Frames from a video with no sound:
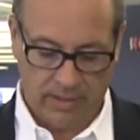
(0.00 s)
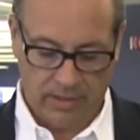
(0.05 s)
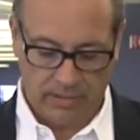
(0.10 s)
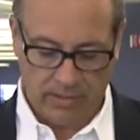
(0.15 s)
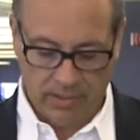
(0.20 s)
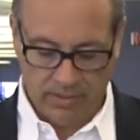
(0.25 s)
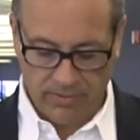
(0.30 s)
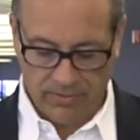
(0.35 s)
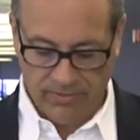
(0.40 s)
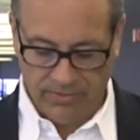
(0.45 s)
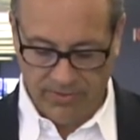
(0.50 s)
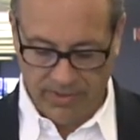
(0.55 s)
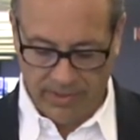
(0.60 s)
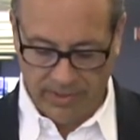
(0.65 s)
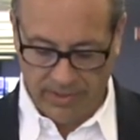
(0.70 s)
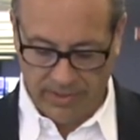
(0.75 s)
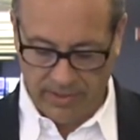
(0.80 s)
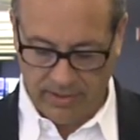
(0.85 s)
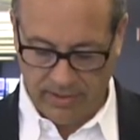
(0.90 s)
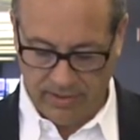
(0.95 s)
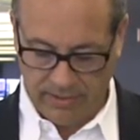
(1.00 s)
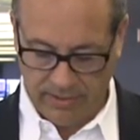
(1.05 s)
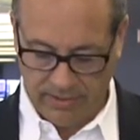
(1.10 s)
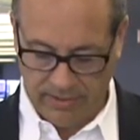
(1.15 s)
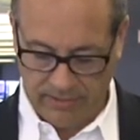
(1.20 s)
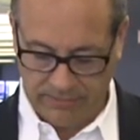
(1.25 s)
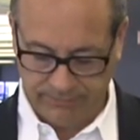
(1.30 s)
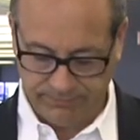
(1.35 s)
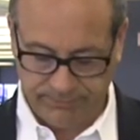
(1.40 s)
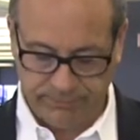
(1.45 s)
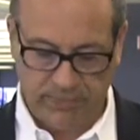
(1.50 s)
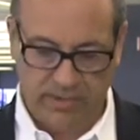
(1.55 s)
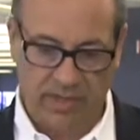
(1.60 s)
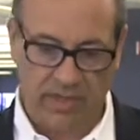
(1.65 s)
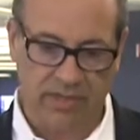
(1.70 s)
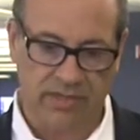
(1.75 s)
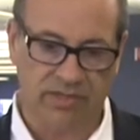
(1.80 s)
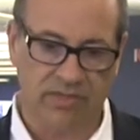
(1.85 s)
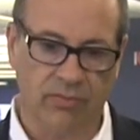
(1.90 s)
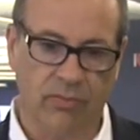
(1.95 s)
Another thing
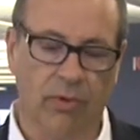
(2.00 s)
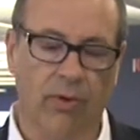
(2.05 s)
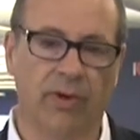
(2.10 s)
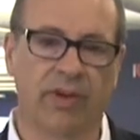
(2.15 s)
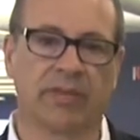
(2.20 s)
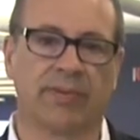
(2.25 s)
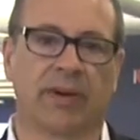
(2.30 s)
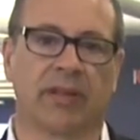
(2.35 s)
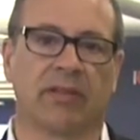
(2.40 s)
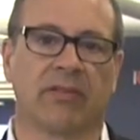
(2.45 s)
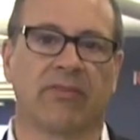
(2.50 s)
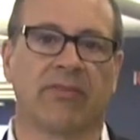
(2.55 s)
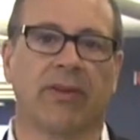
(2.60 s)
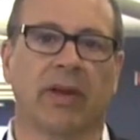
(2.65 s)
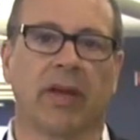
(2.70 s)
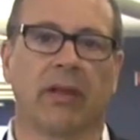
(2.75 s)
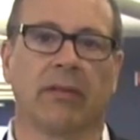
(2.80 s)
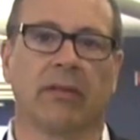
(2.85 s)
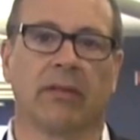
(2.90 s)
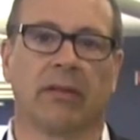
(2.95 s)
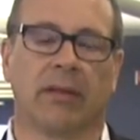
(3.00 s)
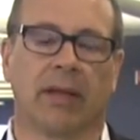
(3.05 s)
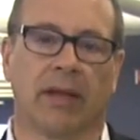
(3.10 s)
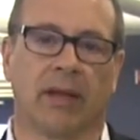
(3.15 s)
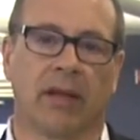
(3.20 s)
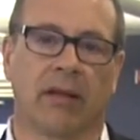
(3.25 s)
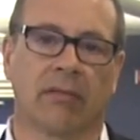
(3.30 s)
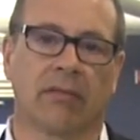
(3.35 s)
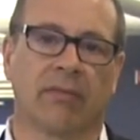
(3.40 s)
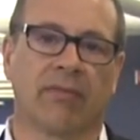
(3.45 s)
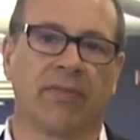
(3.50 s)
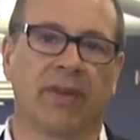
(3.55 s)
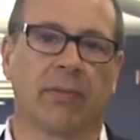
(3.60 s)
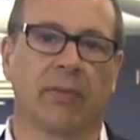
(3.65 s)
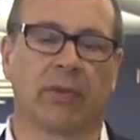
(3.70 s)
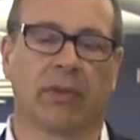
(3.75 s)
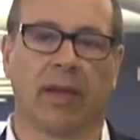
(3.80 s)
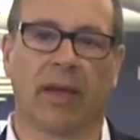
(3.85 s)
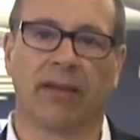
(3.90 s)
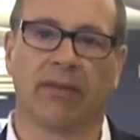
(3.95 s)
is worries about the Fed. Now, the
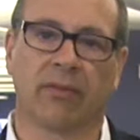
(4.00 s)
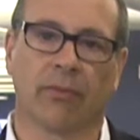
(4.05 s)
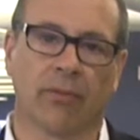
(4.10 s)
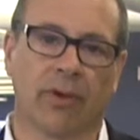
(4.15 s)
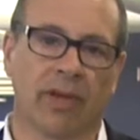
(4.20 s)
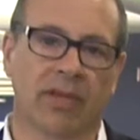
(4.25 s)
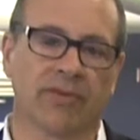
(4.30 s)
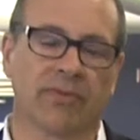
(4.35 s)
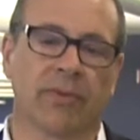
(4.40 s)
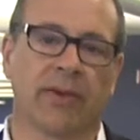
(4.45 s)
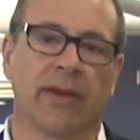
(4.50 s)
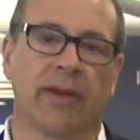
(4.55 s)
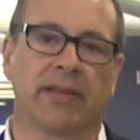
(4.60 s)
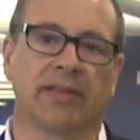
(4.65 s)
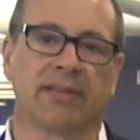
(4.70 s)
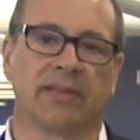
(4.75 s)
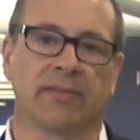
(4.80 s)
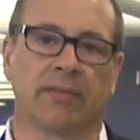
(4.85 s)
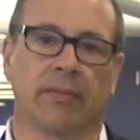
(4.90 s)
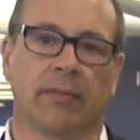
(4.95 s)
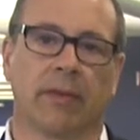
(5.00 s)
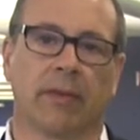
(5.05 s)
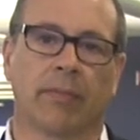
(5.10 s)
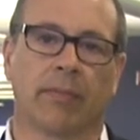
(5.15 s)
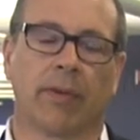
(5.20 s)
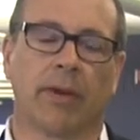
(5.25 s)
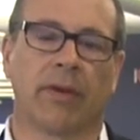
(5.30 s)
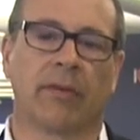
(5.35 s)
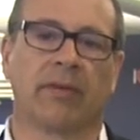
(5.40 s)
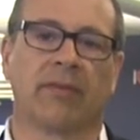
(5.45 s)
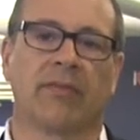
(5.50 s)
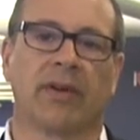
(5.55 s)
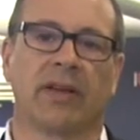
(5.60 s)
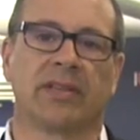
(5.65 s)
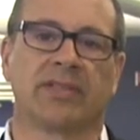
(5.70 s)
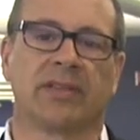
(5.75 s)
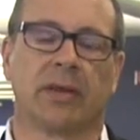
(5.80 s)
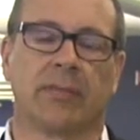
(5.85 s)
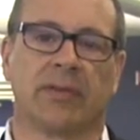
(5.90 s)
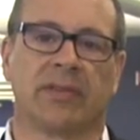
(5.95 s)
Fed would like to raise rates. Apparently,
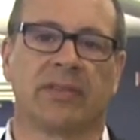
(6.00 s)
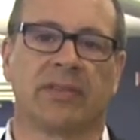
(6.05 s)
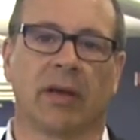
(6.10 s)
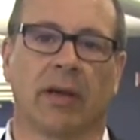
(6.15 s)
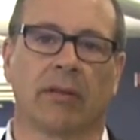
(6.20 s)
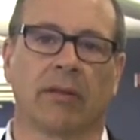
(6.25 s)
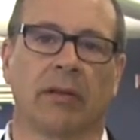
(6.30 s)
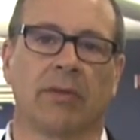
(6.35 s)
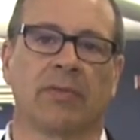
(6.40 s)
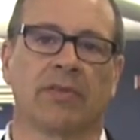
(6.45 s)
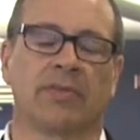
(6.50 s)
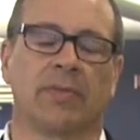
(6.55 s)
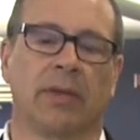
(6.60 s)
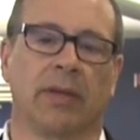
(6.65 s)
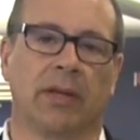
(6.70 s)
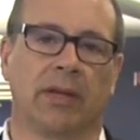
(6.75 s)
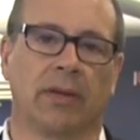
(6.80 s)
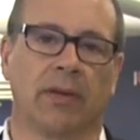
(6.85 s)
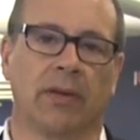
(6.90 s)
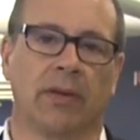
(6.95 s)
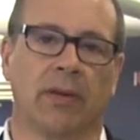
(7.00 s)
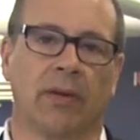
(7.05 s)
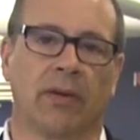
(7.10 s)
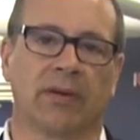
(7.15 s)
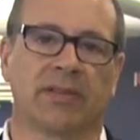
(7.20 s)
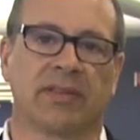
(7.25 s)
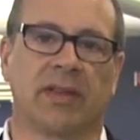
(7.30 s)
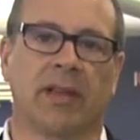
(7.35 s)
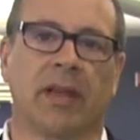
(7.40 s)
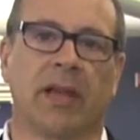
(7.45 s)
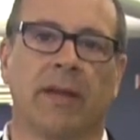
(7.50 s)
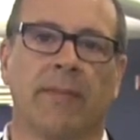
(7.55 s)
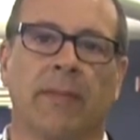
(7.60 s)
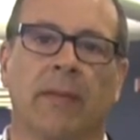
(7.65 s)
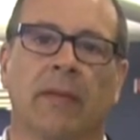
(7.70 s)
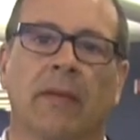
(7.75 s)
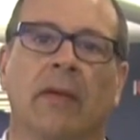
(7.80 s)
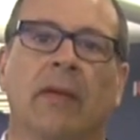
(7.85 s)
Vice Chairman Dudley was speaking in New York today.